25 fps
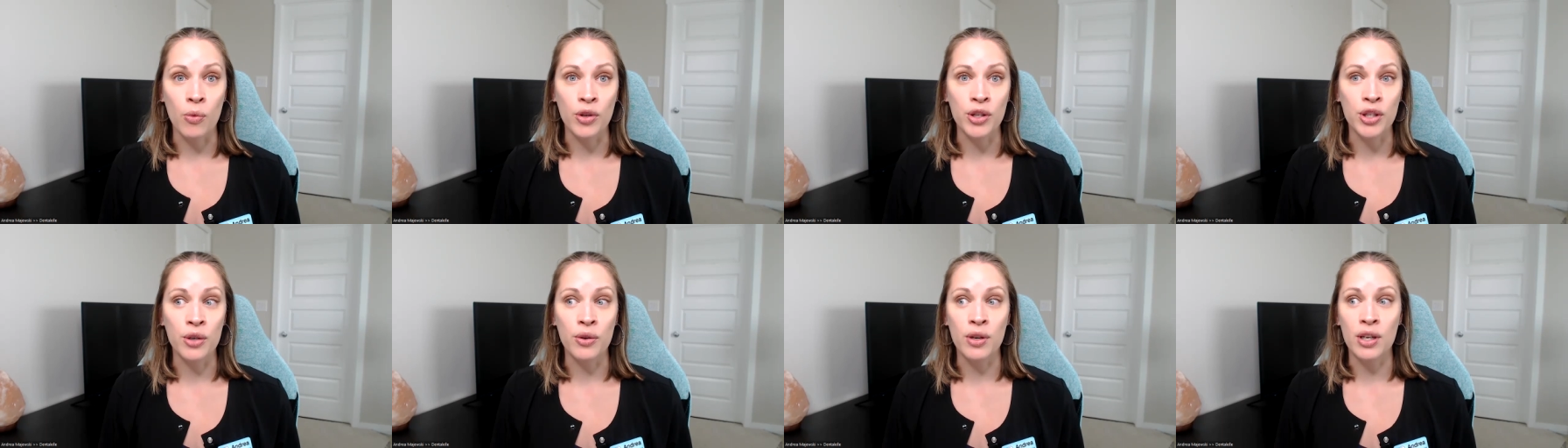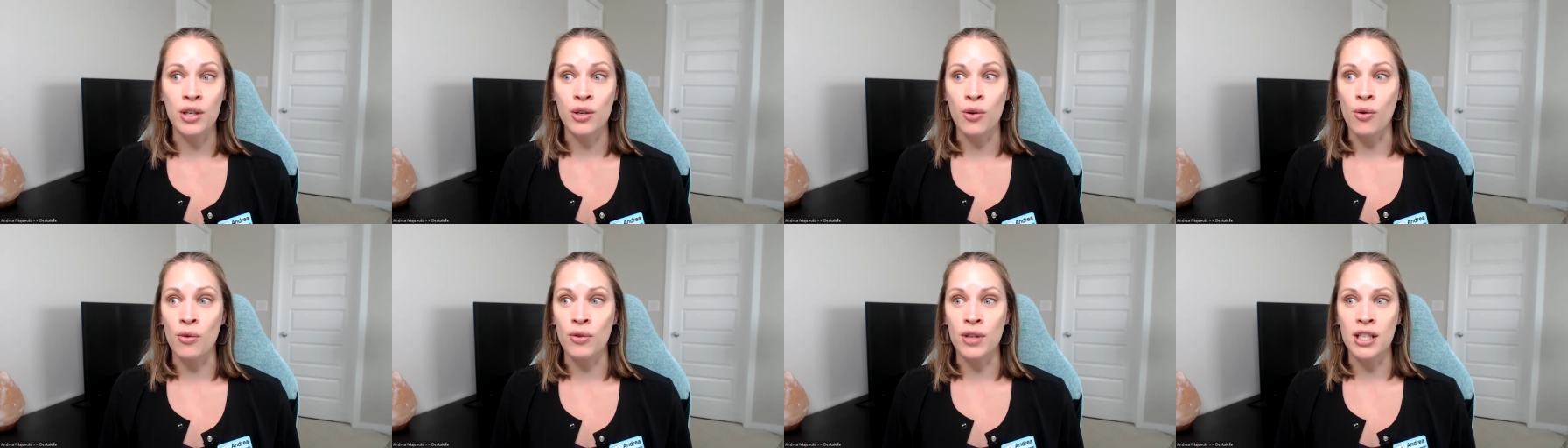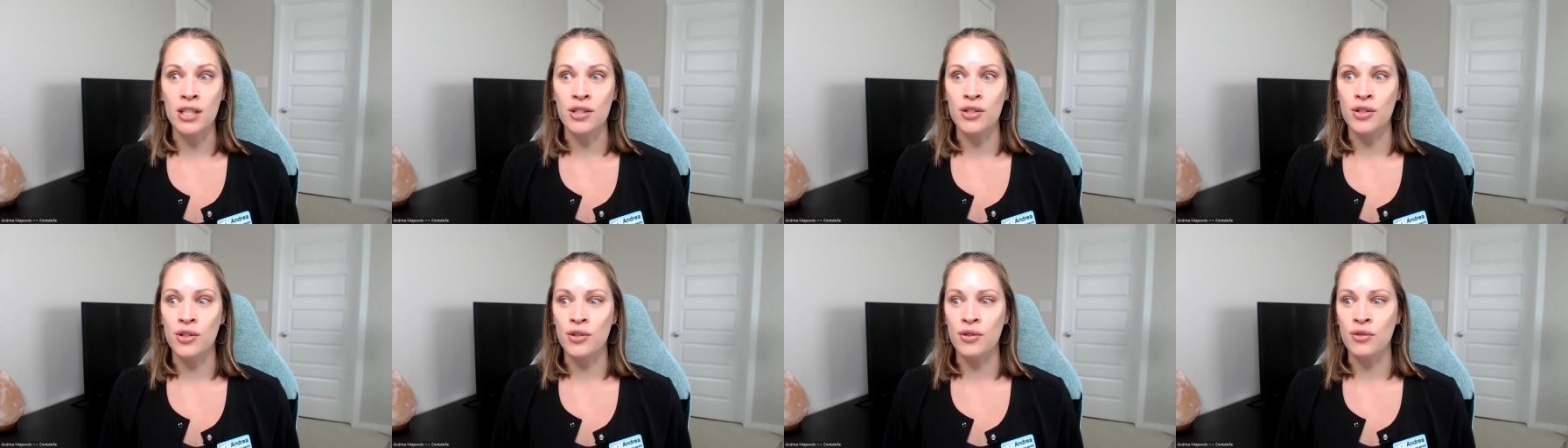well, you can
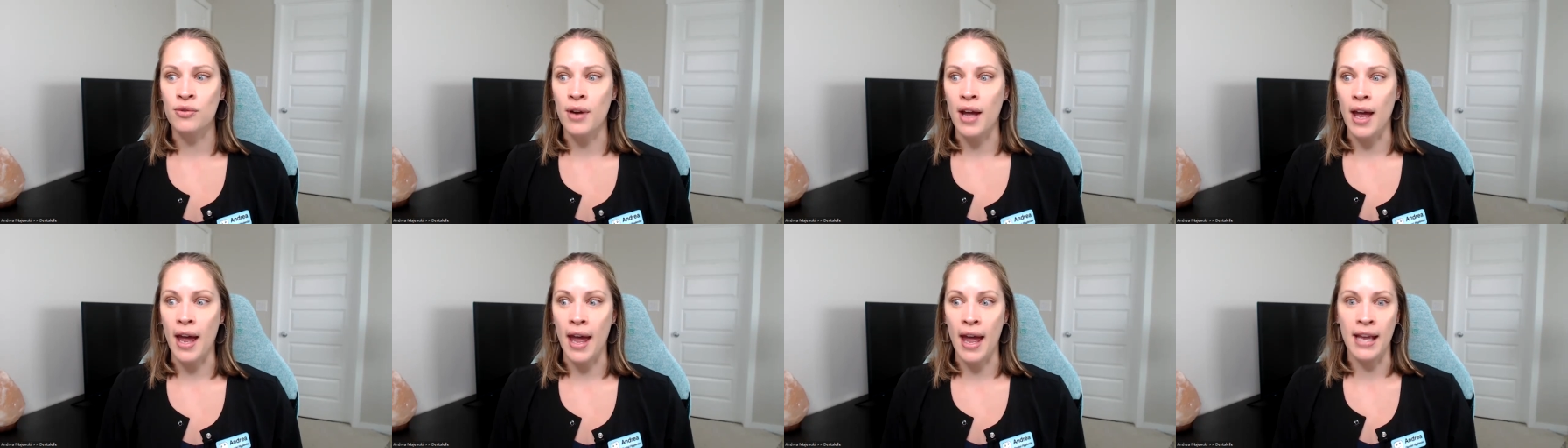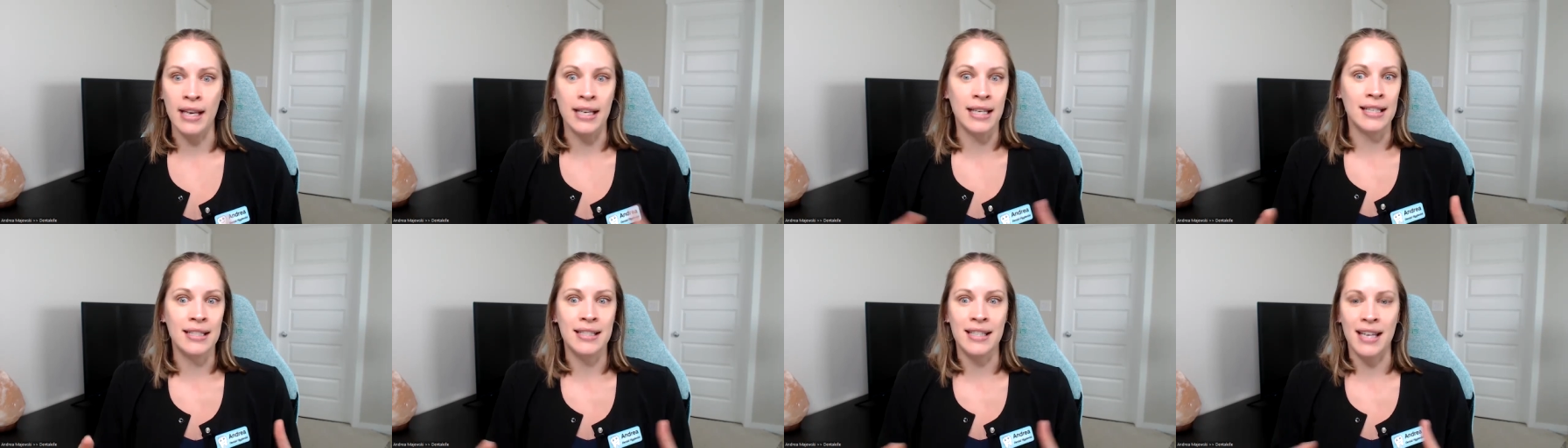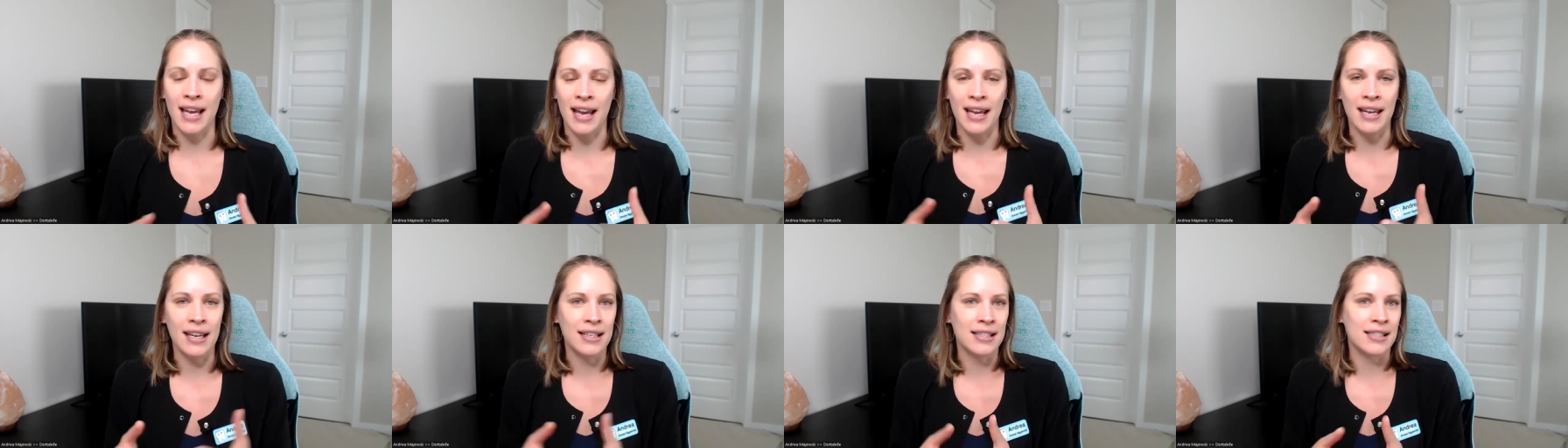only do any
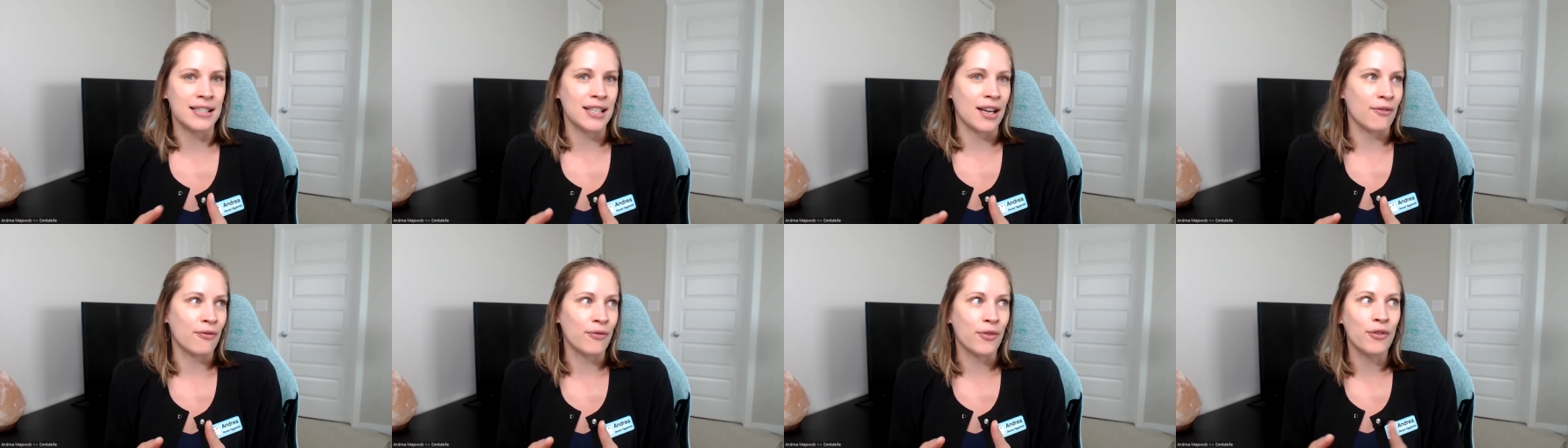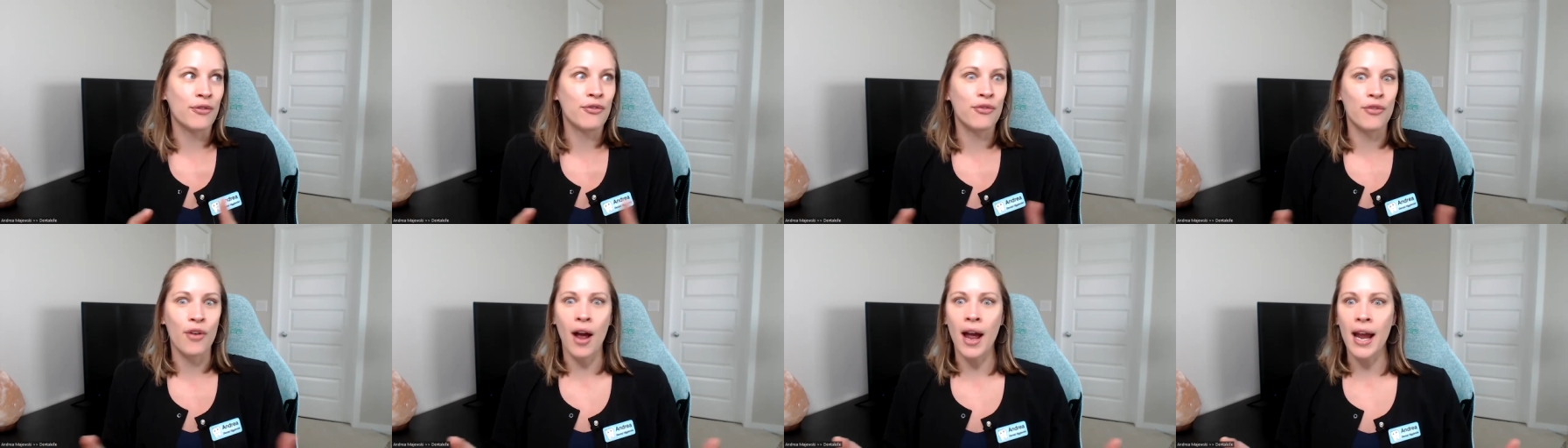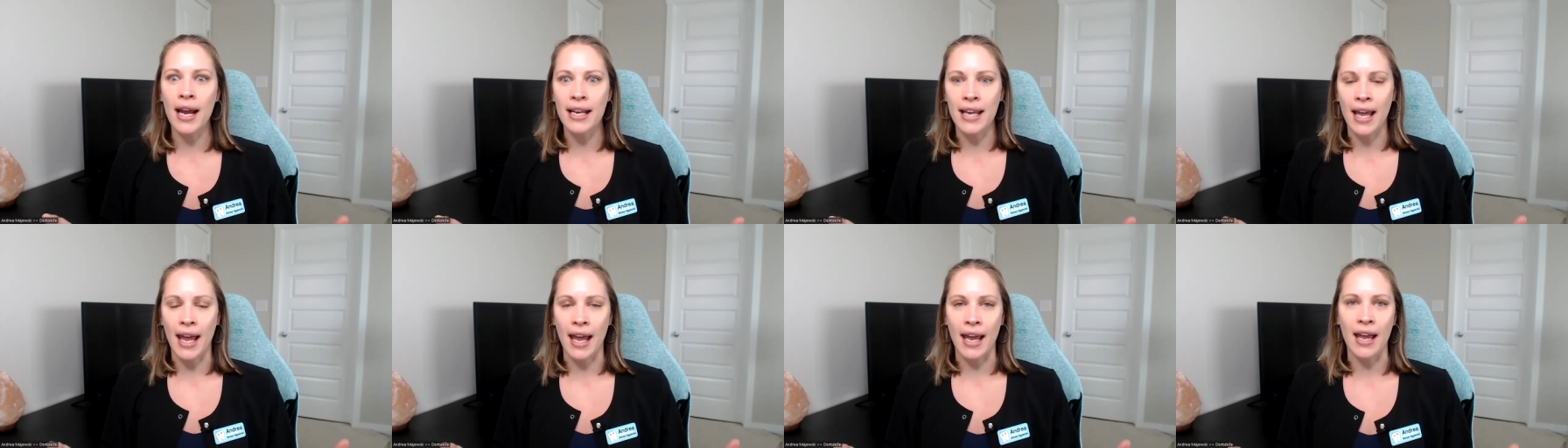day except for
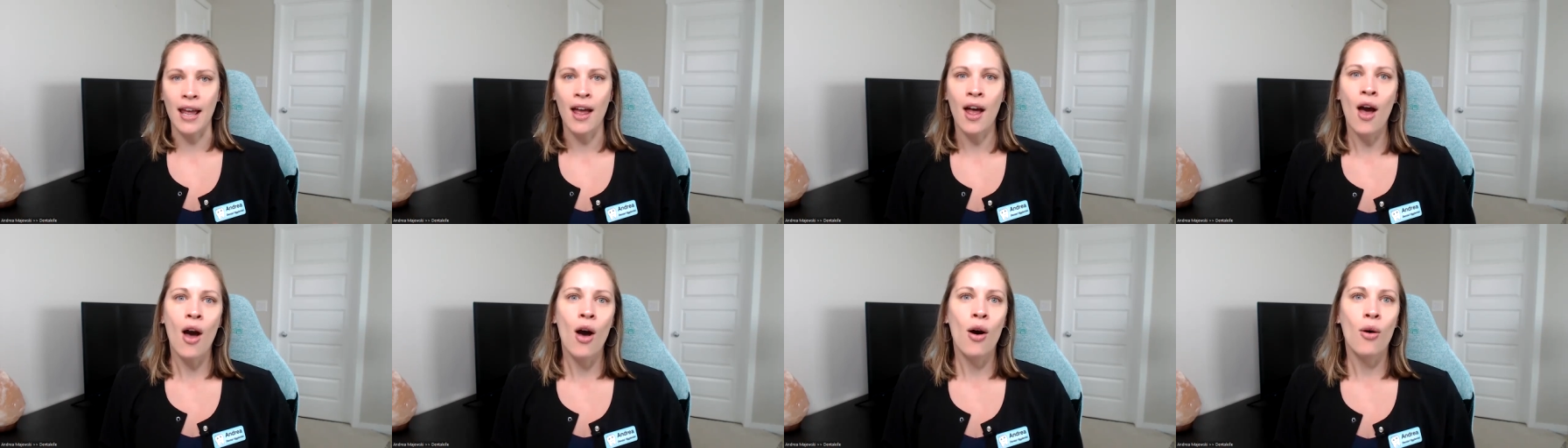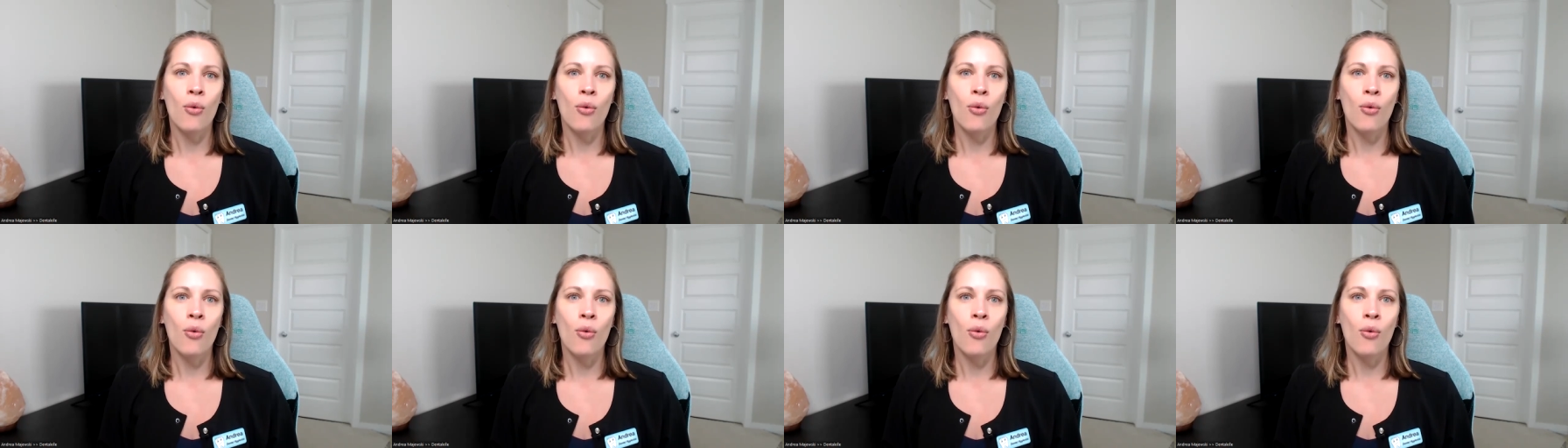Friday.